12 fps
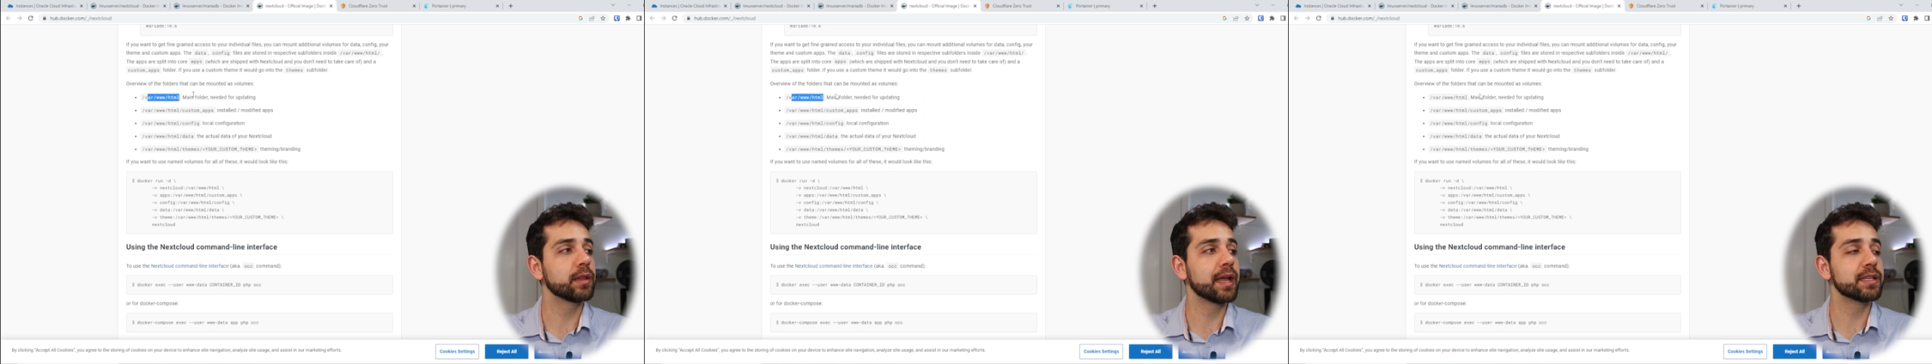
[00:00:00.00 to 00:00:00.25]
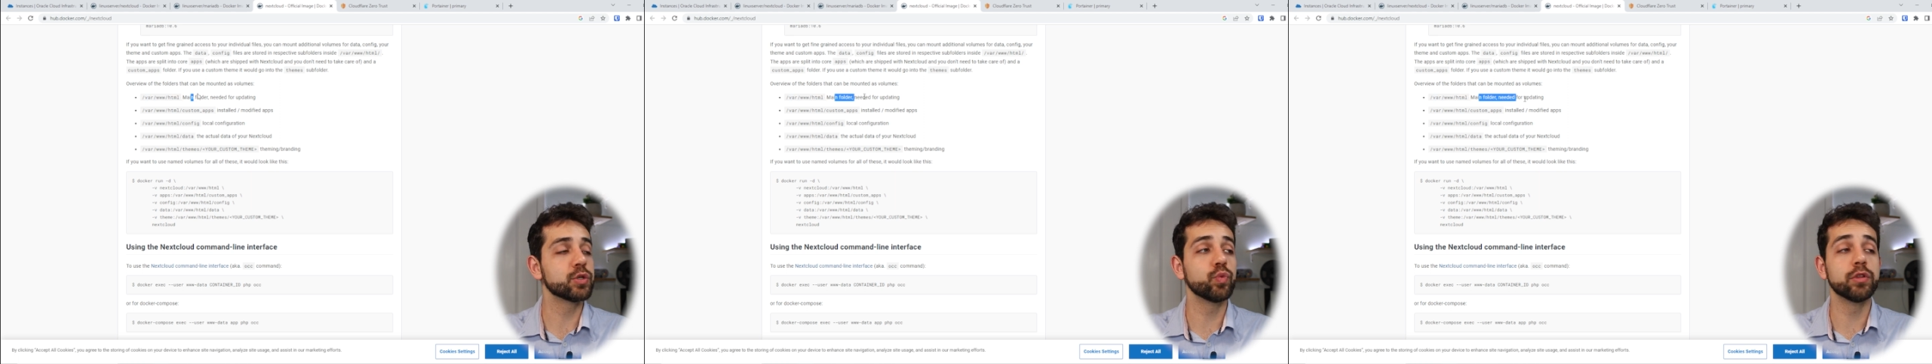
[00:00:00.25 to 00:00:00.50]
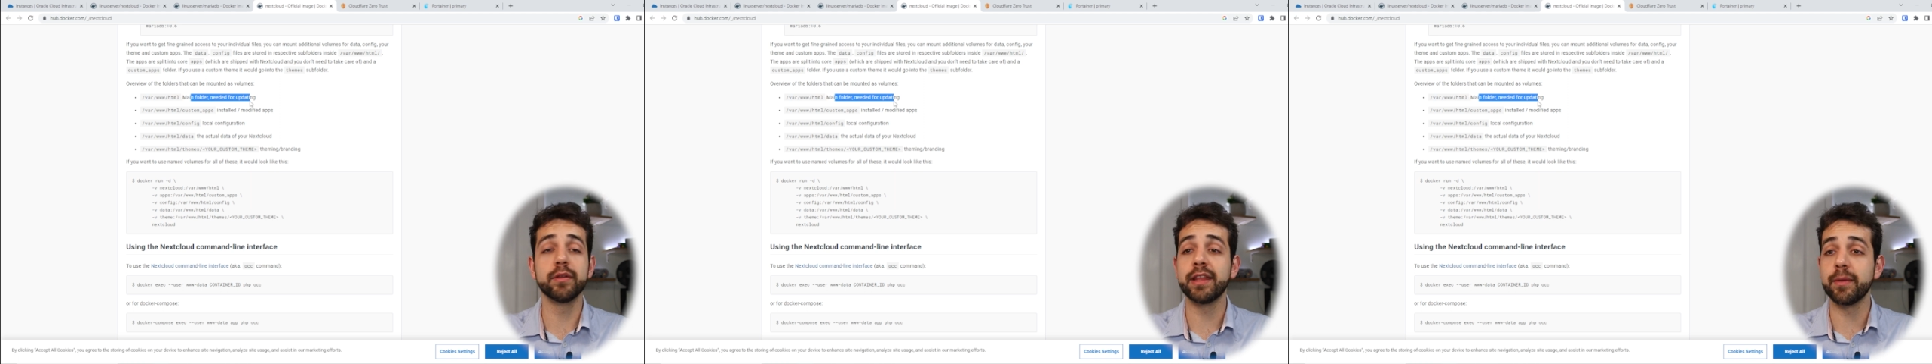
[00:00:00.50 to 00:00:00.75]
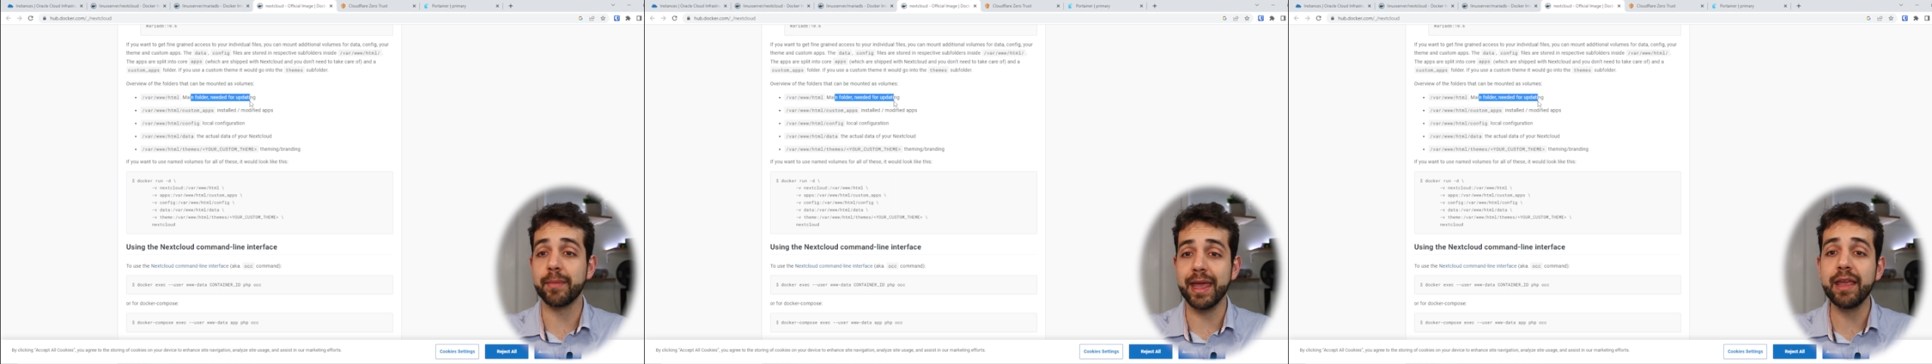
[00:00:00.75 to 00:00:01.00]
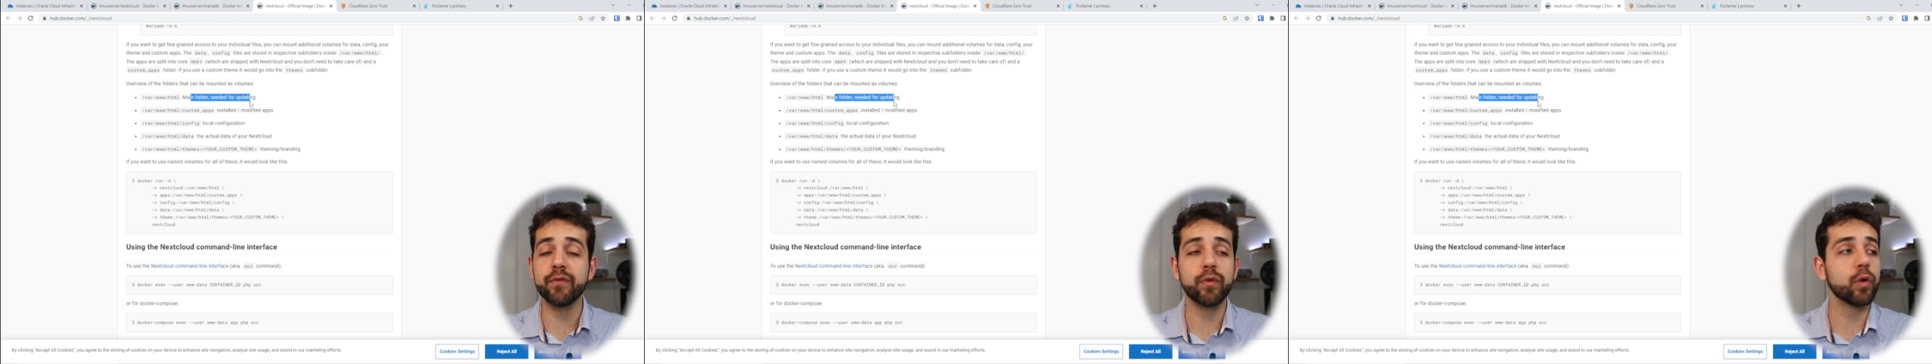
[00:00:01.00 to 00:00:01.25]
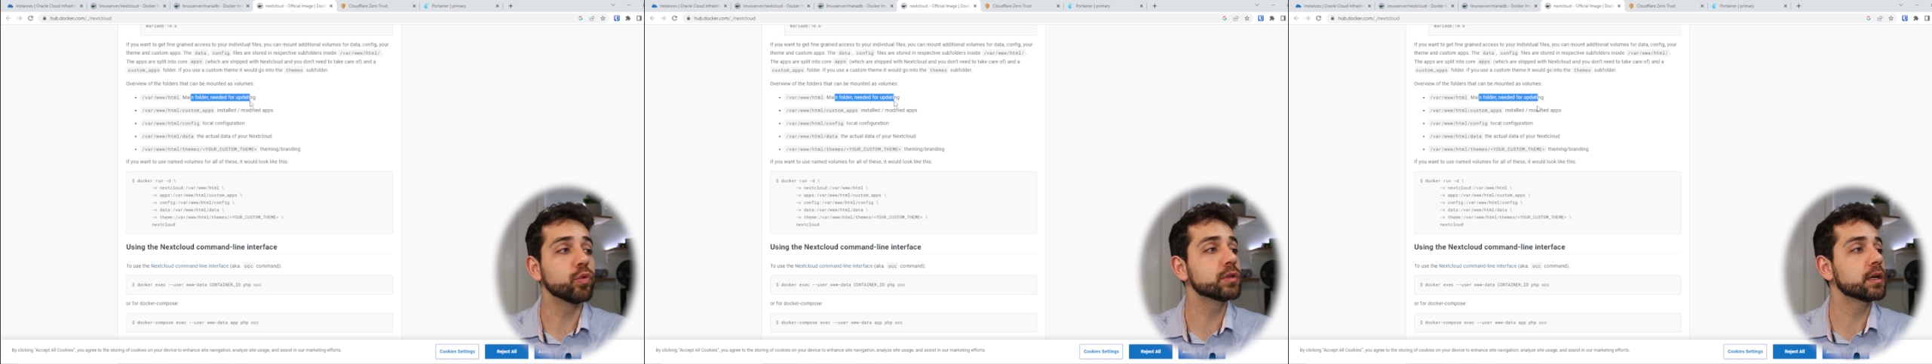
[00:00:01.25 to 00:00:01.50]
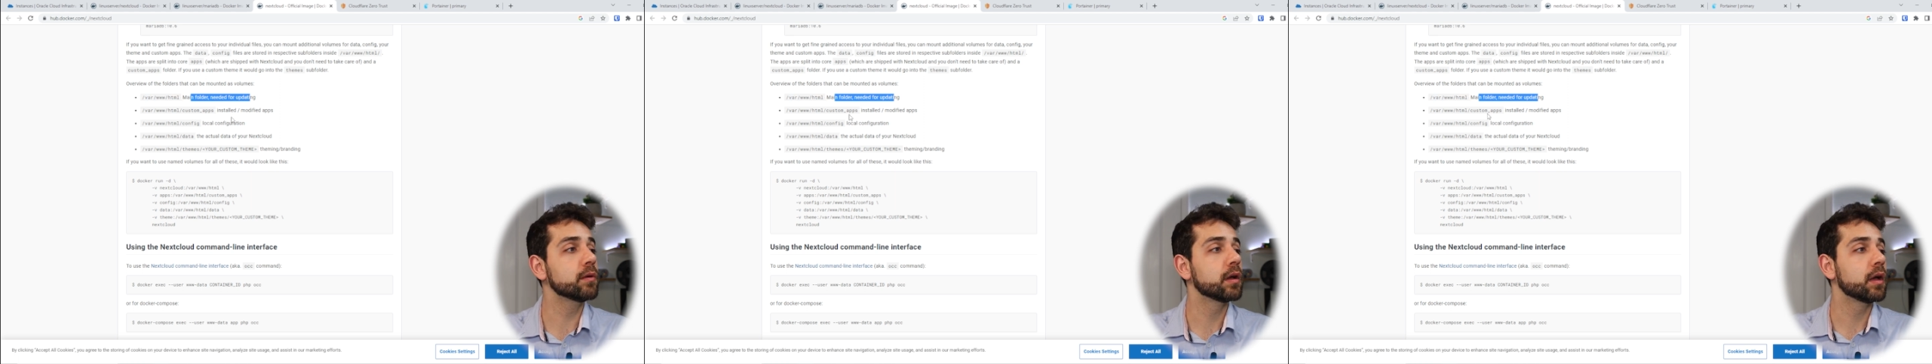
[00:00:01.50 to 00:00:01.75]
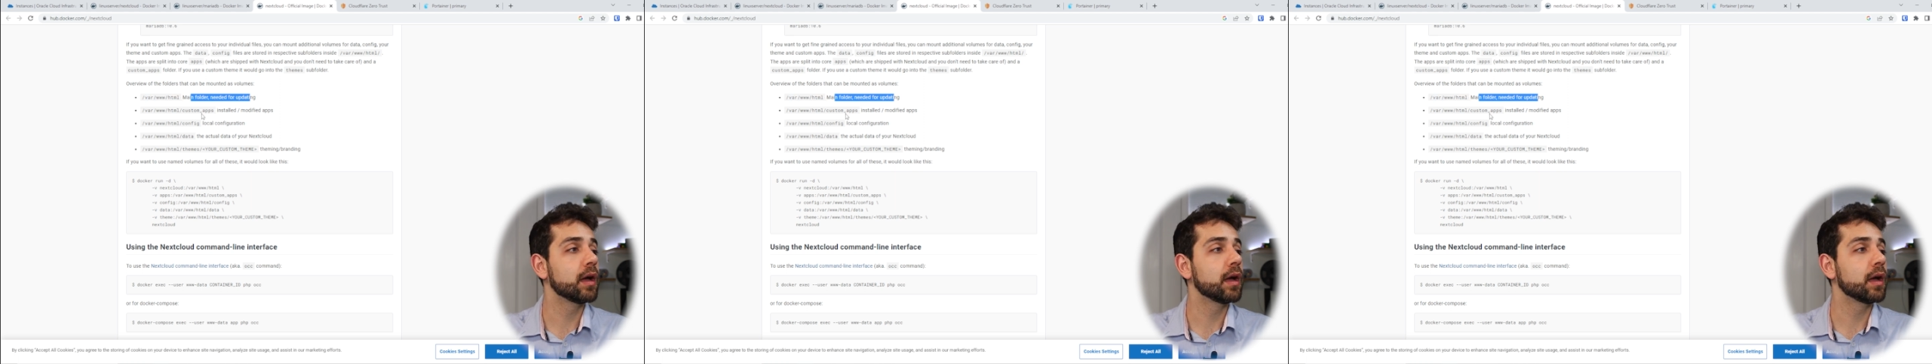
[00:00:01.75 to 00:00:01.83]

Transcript: that will be the main folder.